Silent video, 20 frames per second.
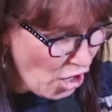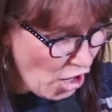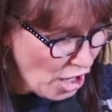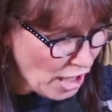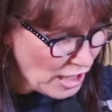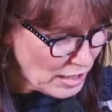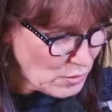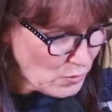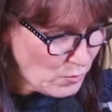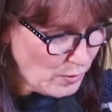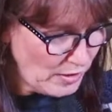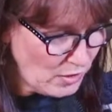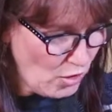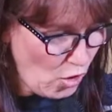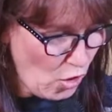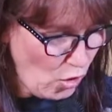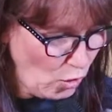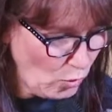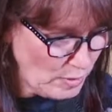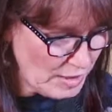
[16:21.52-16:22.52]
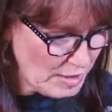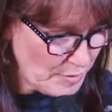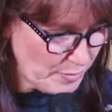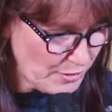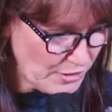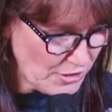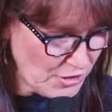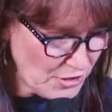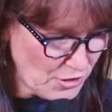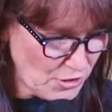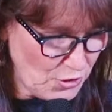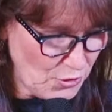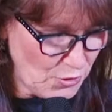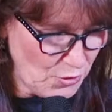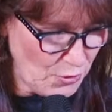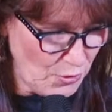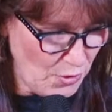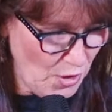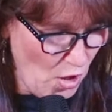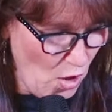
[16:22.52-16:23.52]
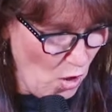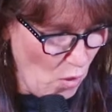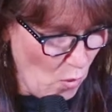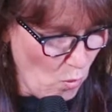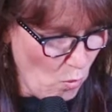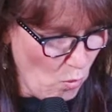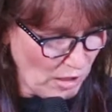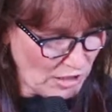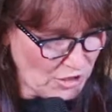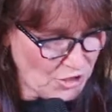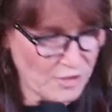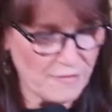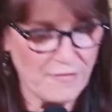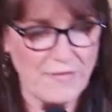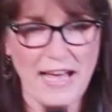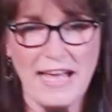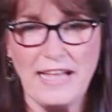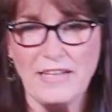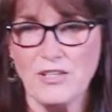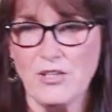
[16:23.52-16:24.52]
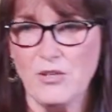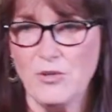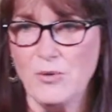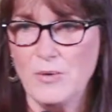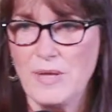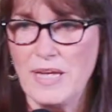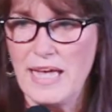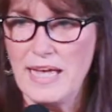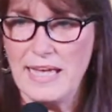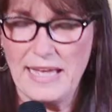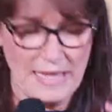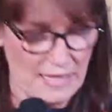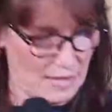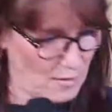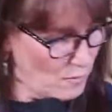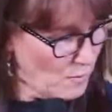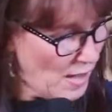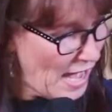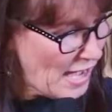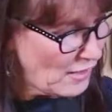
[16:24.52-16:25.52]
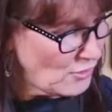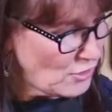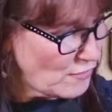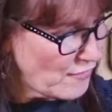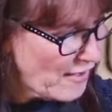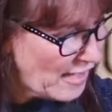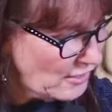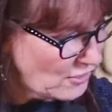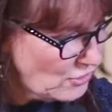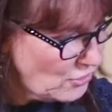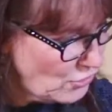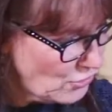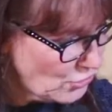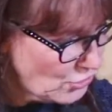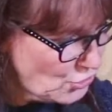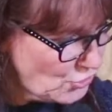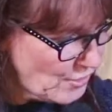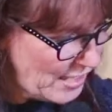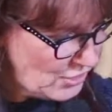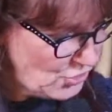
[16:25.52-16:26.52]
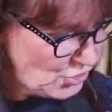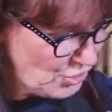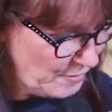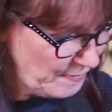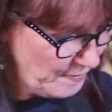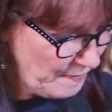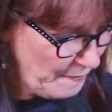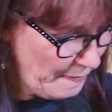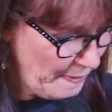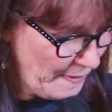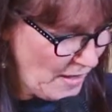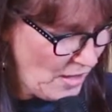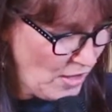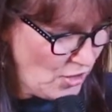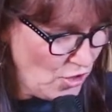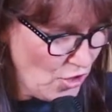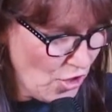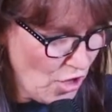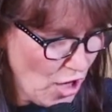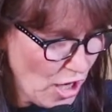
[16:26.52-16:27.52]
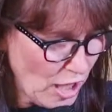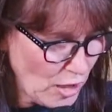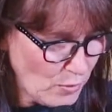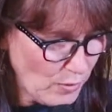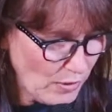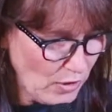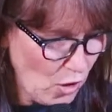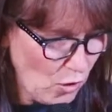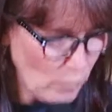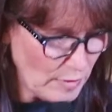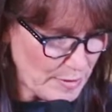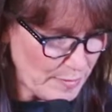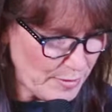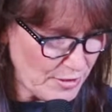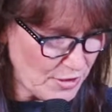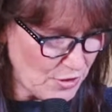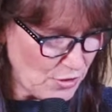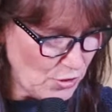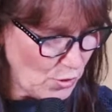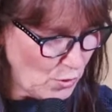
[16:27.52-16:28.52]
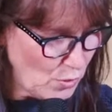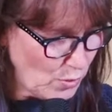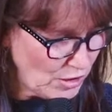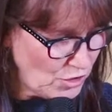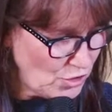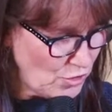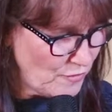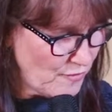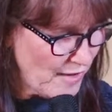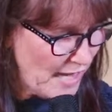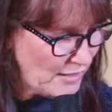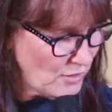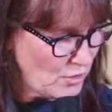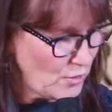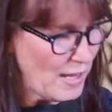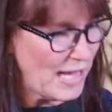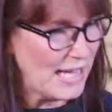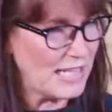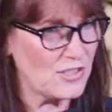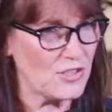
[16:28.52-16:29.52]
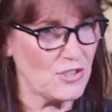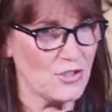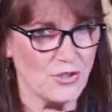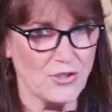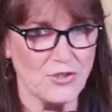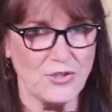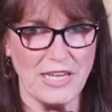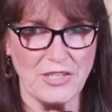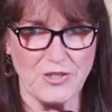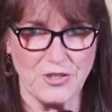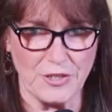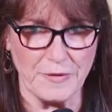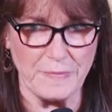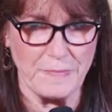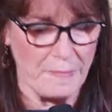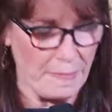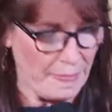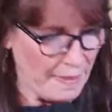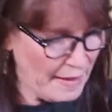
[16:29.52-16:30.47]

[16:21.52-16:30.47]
heart will always pursue what your value, how you value your treasure. Your heart will always pursue what you value as your treasure.